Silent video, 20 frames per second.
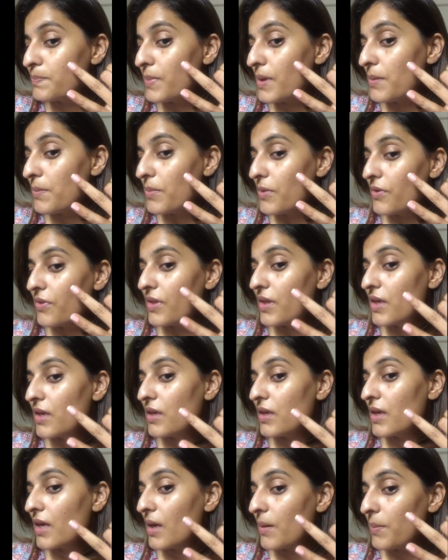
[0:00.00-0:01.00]
pimple
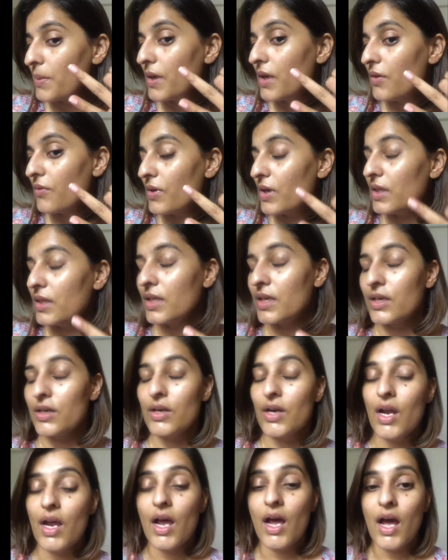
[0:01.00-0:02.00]
thing happening right there.
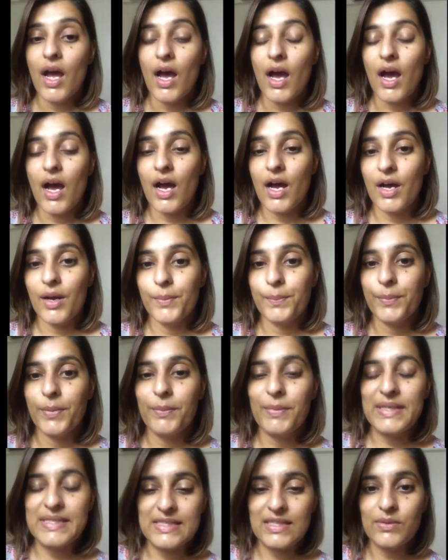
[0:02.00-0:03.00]
Um,
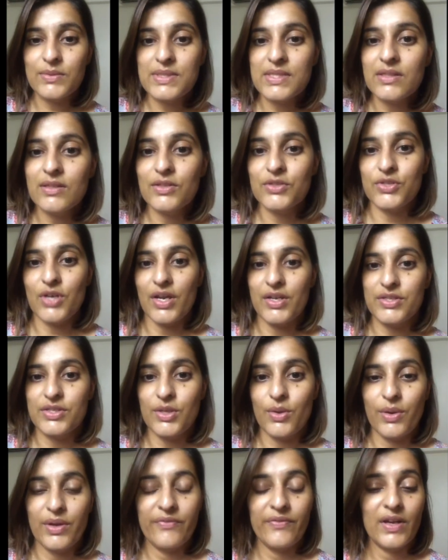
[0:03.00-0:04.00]
but my skin was a little dry,
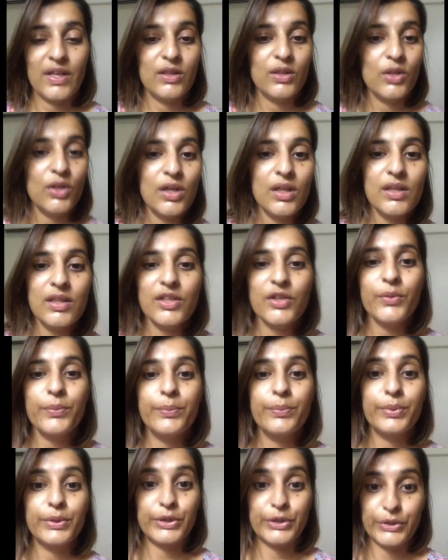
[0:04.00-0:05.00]
so if I look a
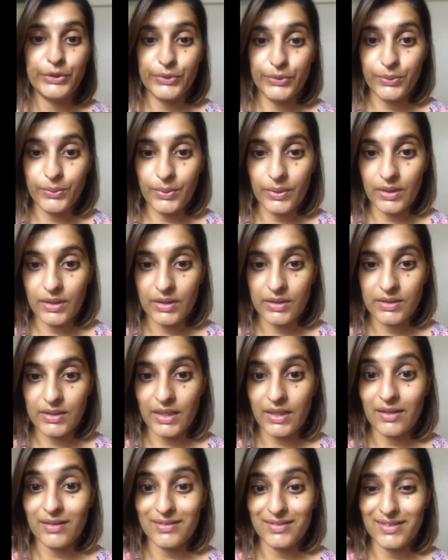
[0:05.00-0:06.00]
little blue,
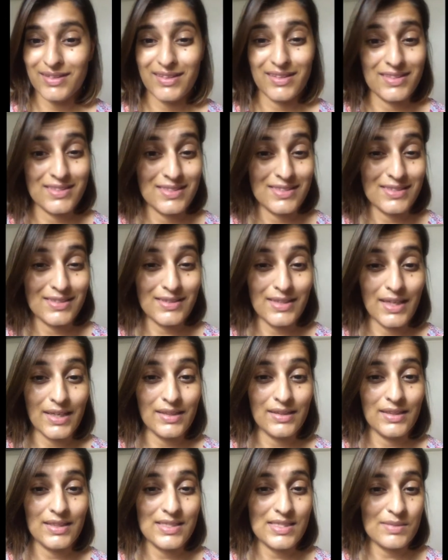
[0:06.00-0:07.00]
like
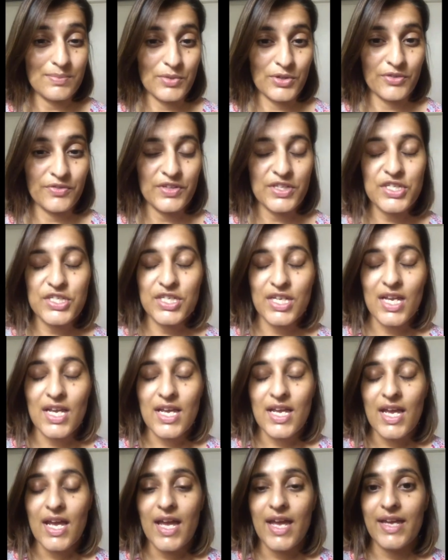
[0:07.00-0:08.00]
slightly smurfish,
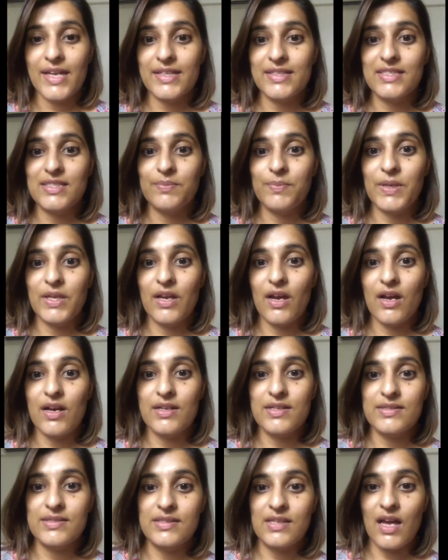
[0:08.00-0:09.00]
it's
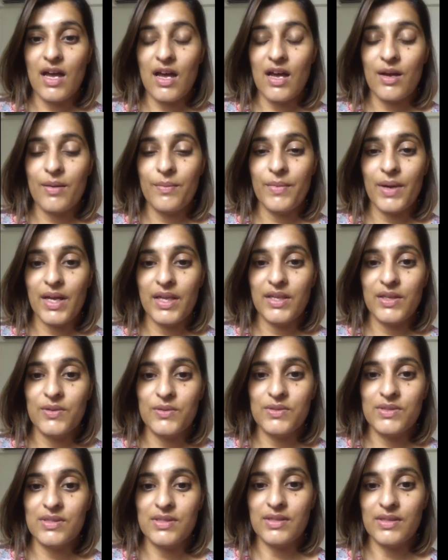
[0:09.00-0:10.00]
because um, I
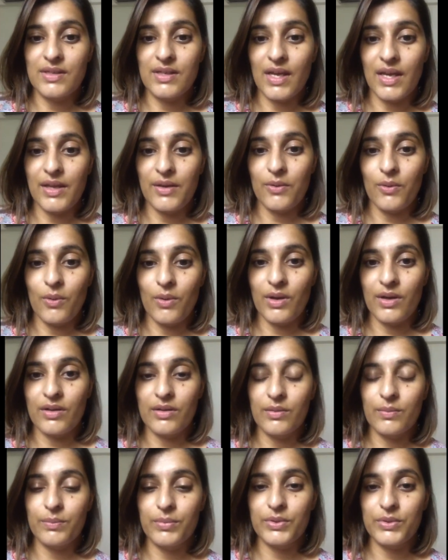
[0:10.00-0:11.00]
use the night
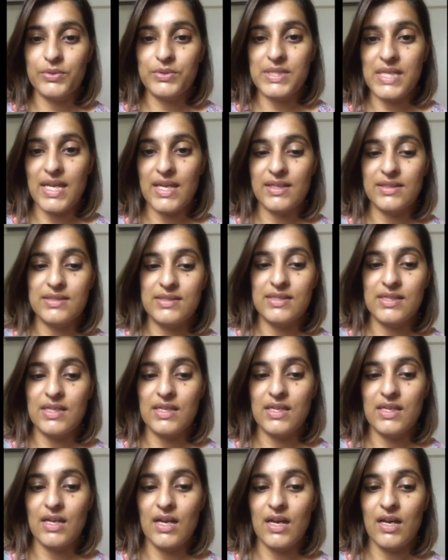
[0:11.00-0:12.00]
oil, Blue
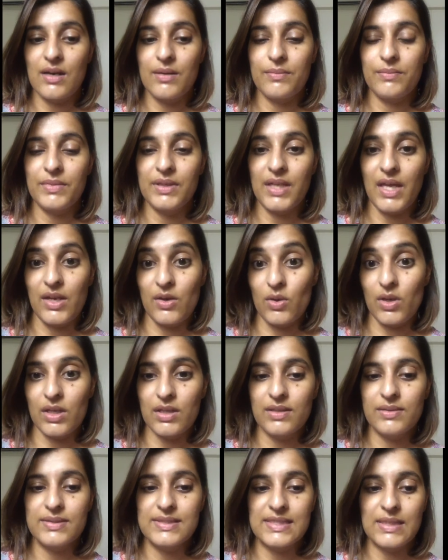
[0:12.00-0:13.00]
Tansy um, night
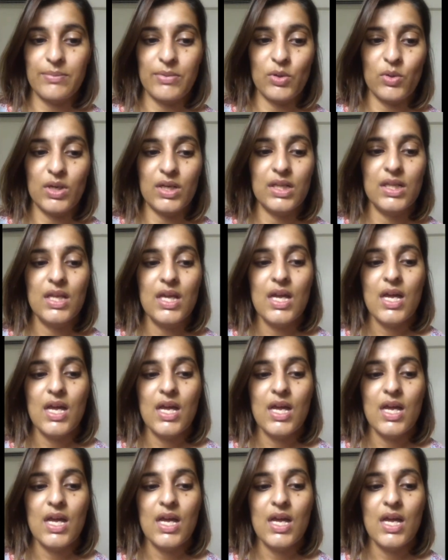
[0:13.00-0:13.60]
oil, sleeping oil.